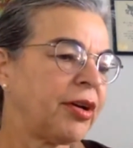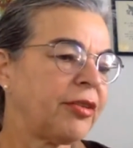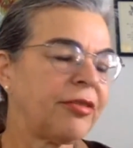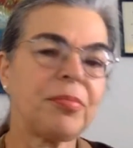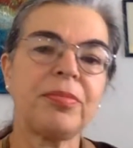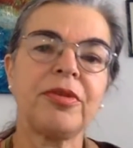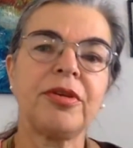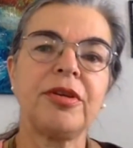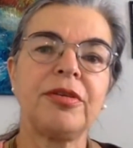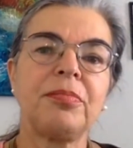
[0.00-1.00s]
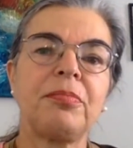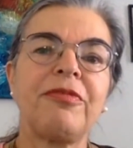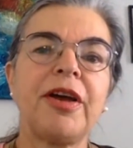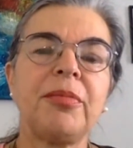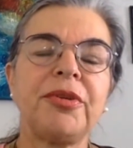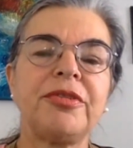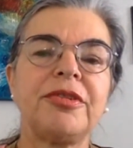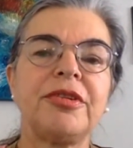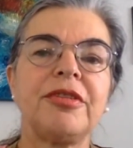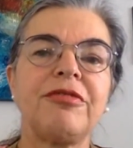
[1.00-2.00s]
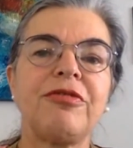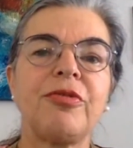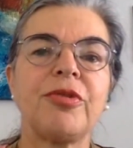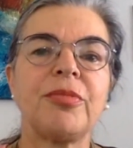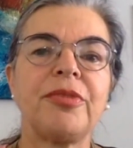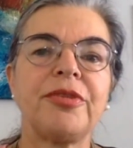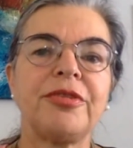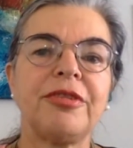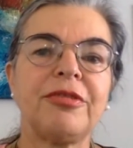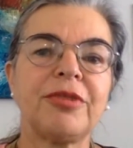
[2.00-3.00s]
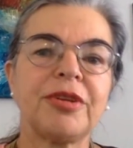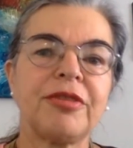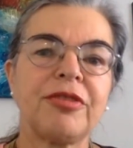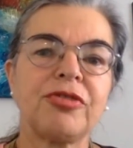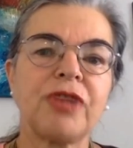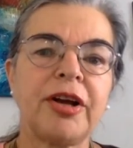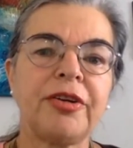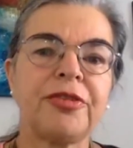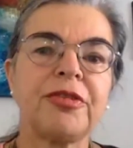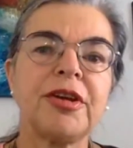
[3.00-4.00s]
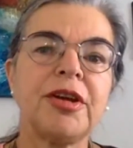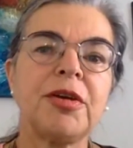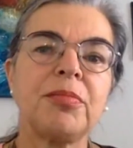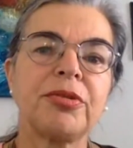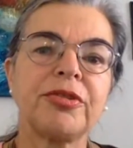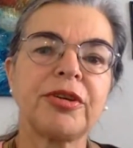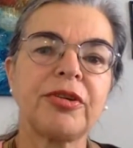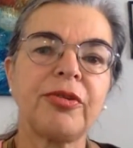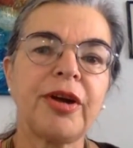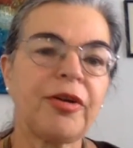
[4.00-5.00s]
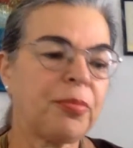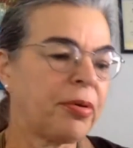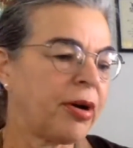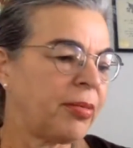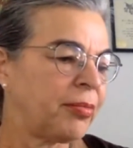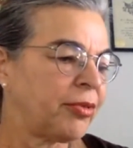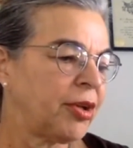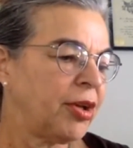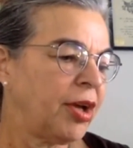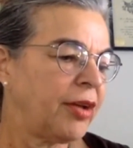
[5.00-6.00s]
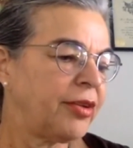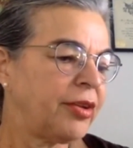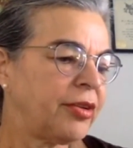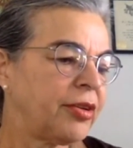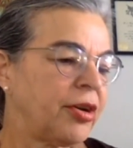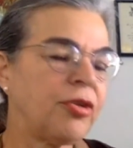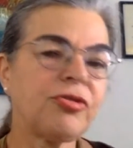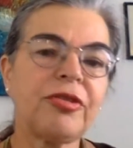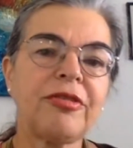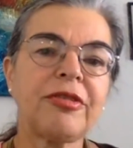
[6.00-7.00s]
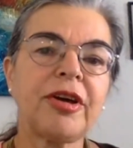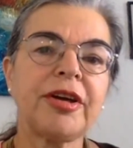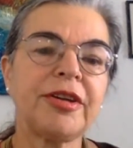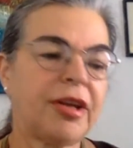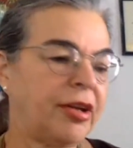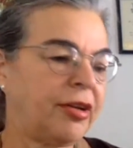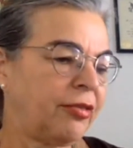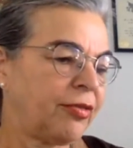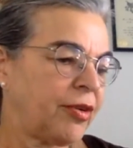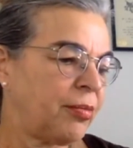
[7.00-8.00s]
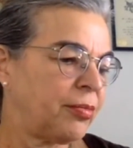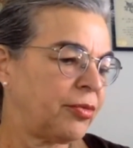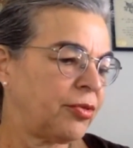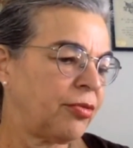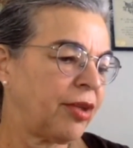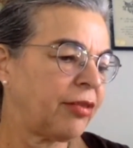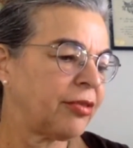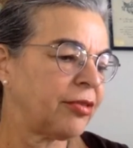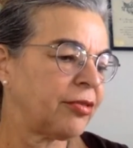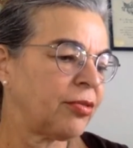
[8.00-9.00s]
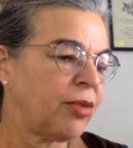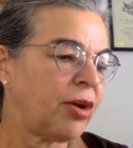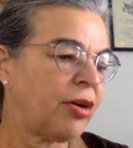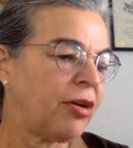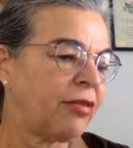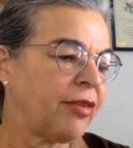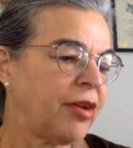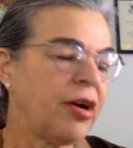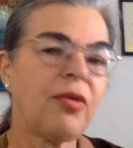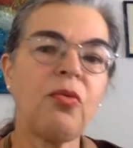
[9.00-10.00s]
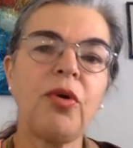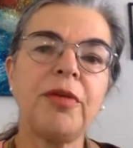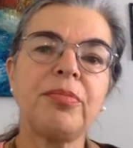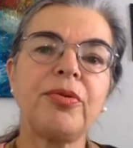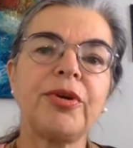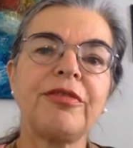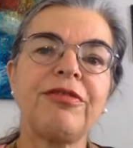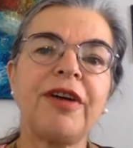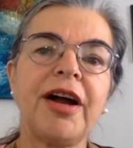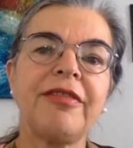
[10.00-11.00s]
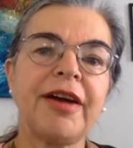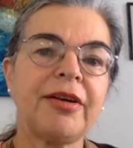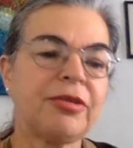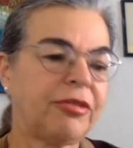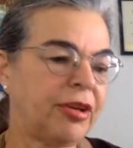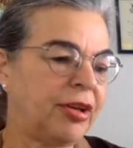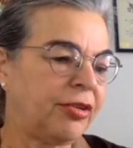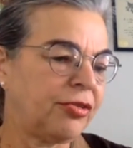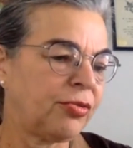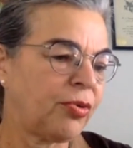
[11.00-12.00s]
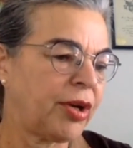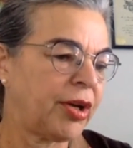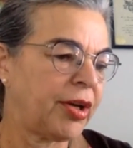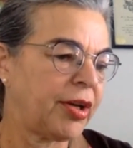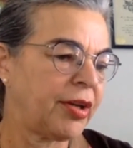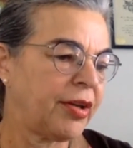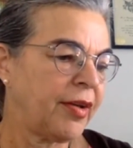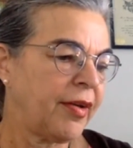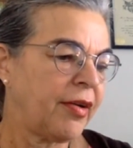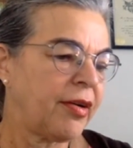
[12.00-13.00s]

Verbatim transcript: because the family didn't inform the district of the child's particular health problems. And then the Oceanside case from 2012, 1.5 hours each way